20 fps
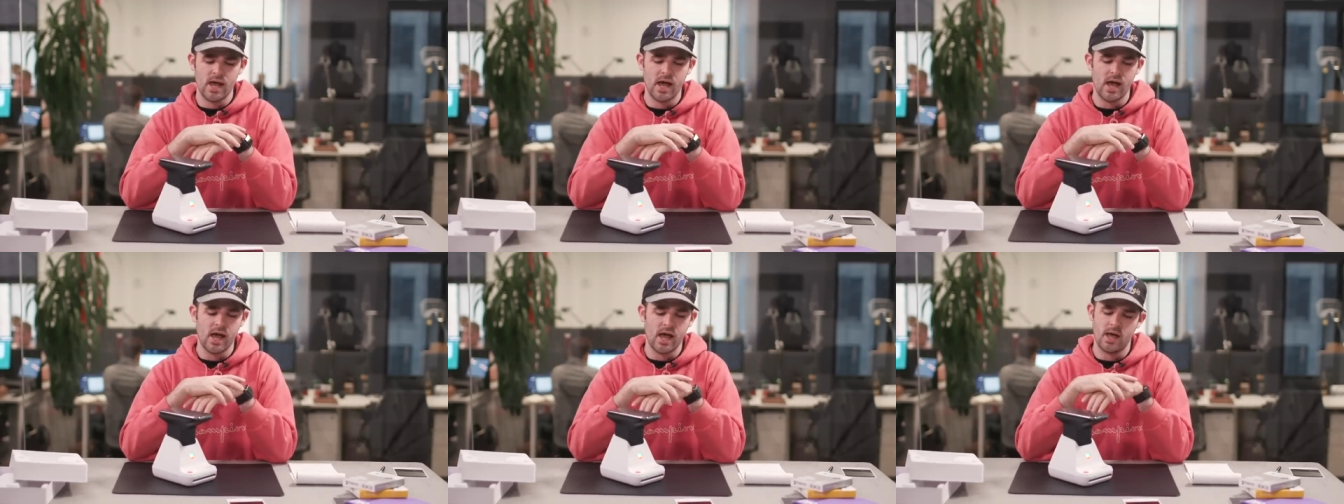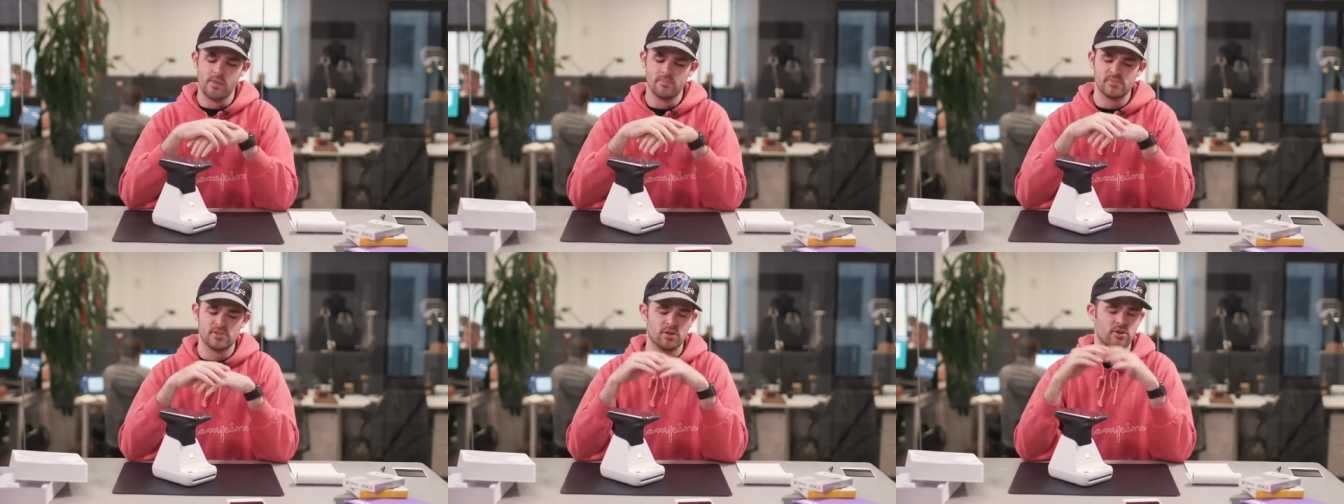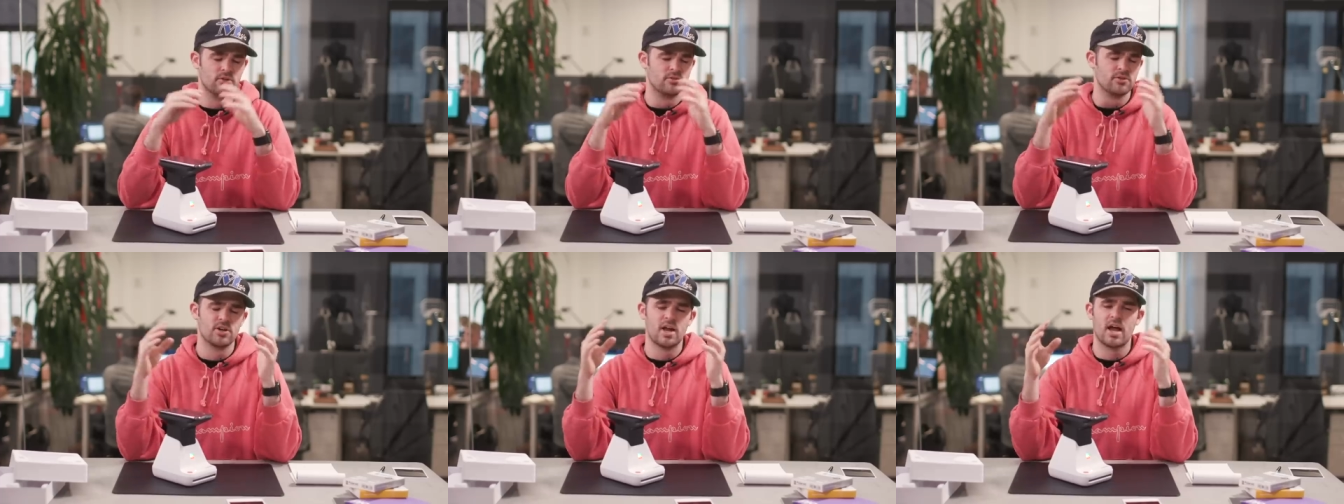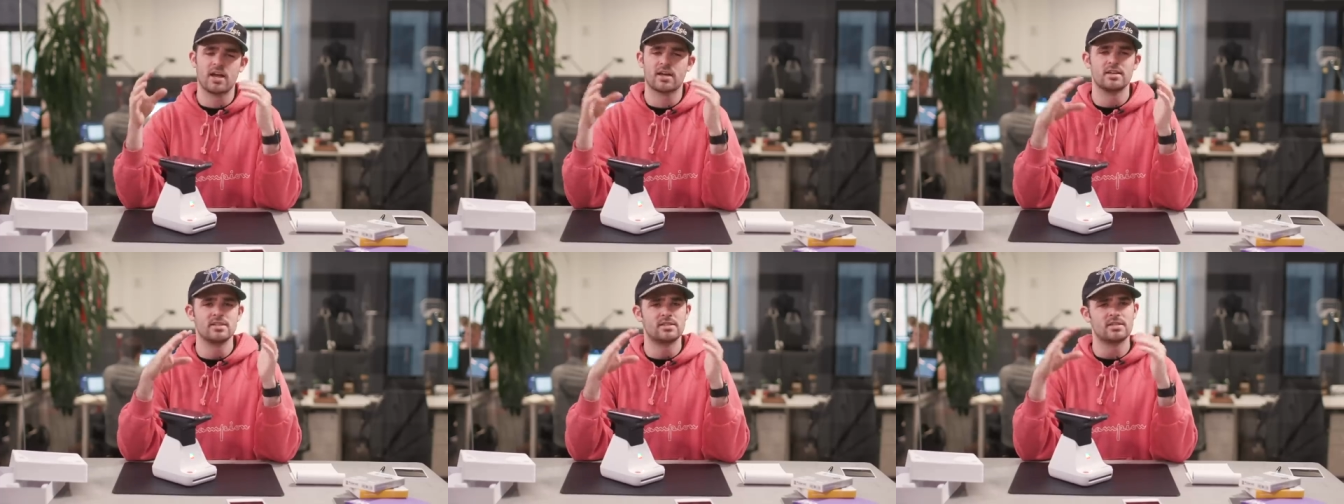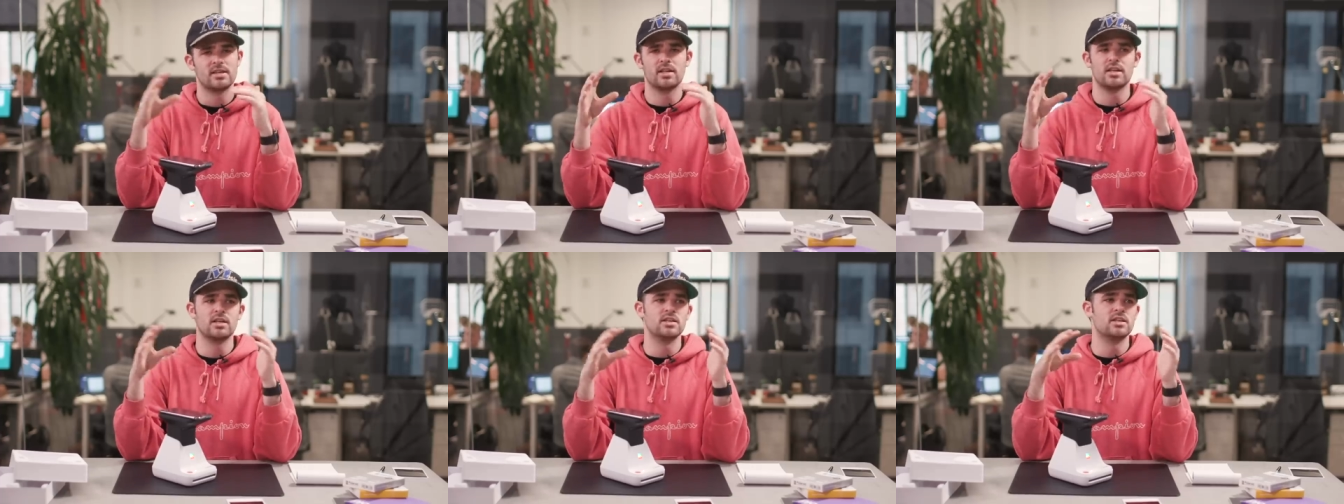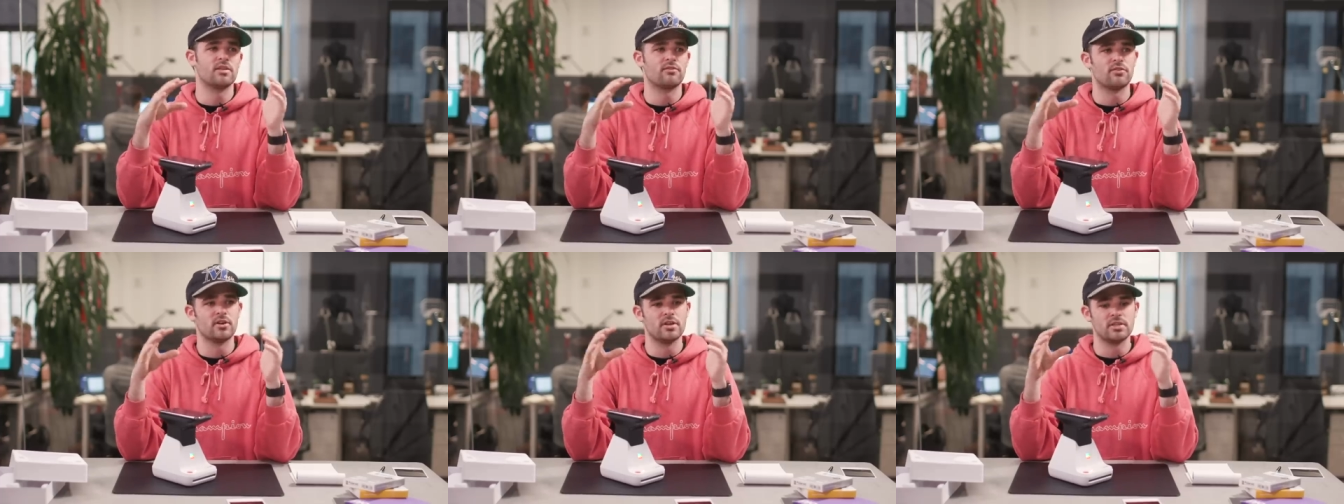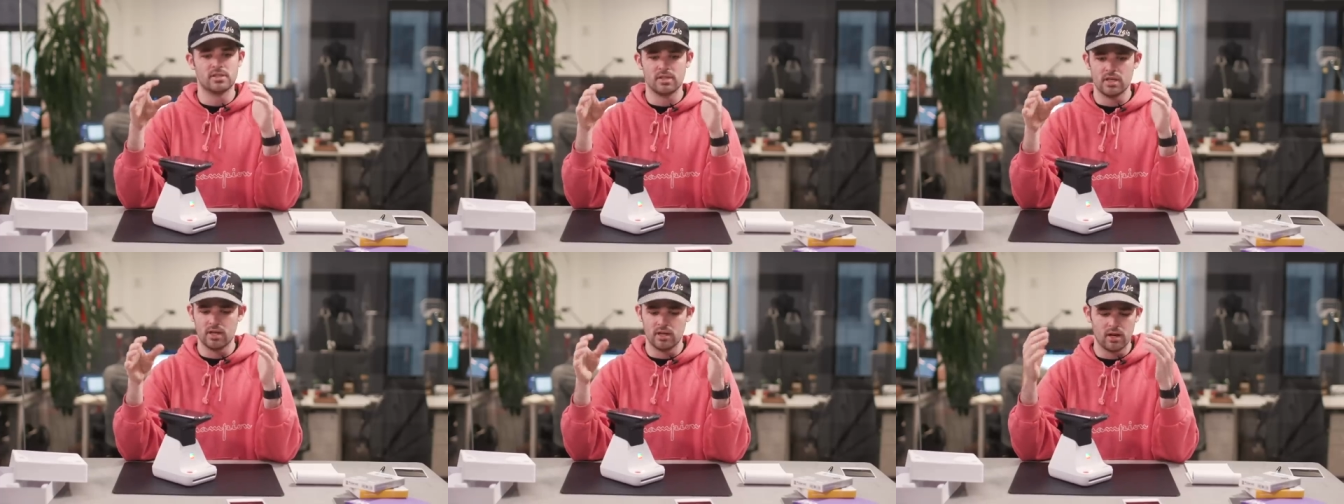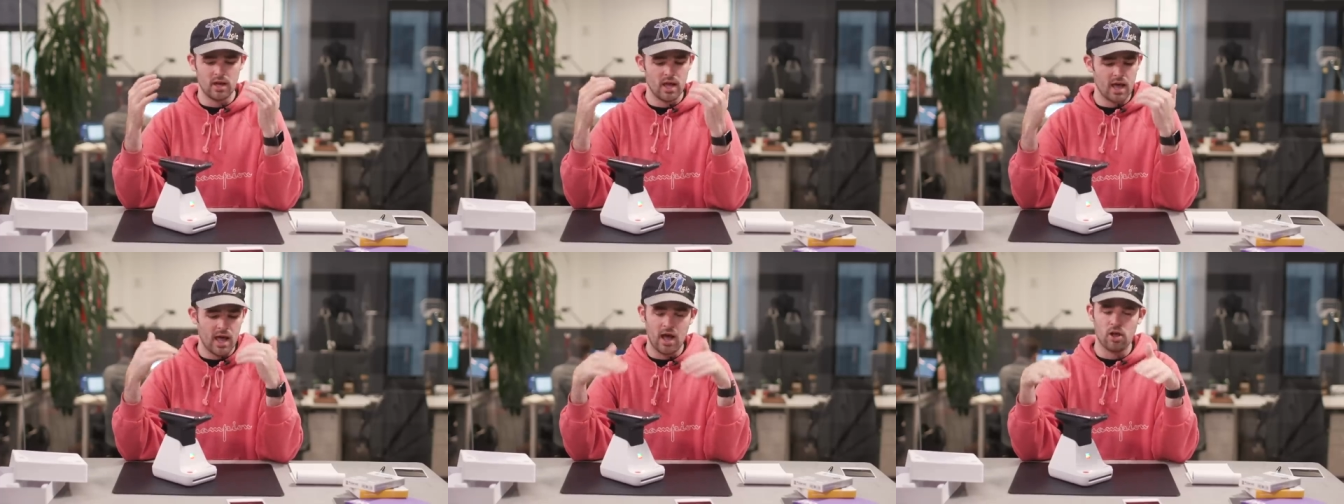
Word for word: Um, so you're not gonna see any difference in